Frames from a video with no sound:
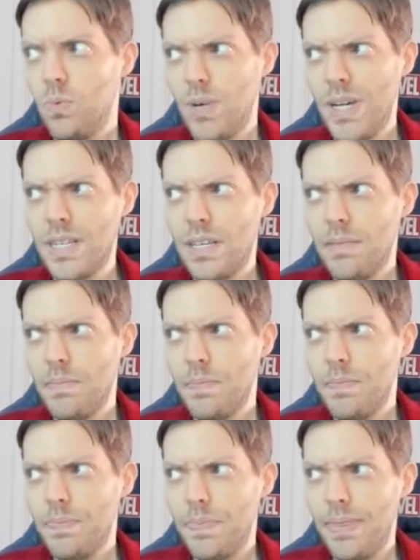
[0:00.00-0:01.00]
what?
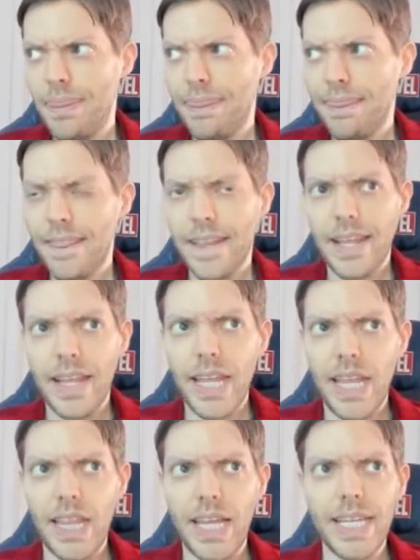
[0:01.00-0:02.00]

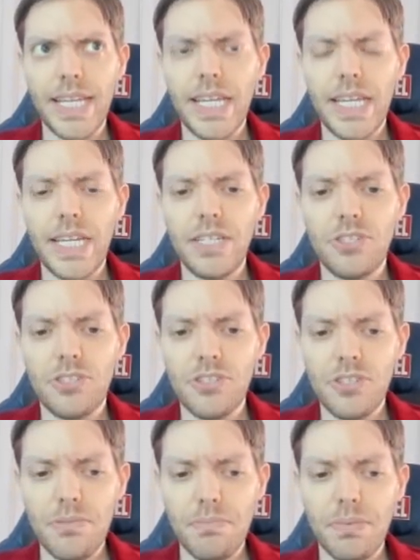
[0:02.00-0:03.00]
It, like, his
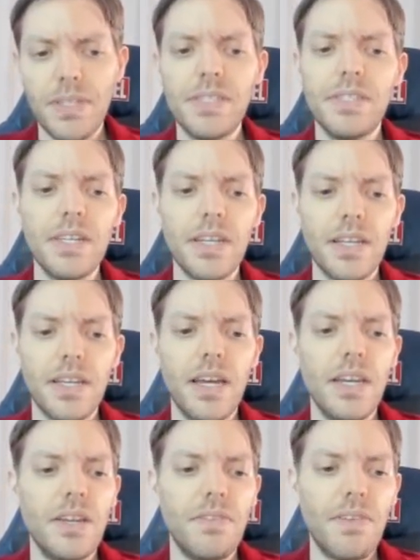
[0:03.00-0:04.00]
simplistic
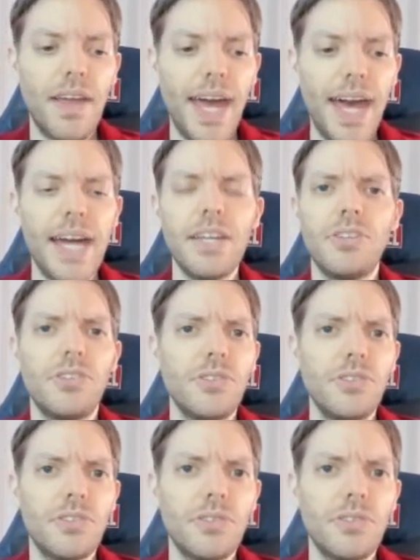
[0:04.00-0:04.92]
kind of attitude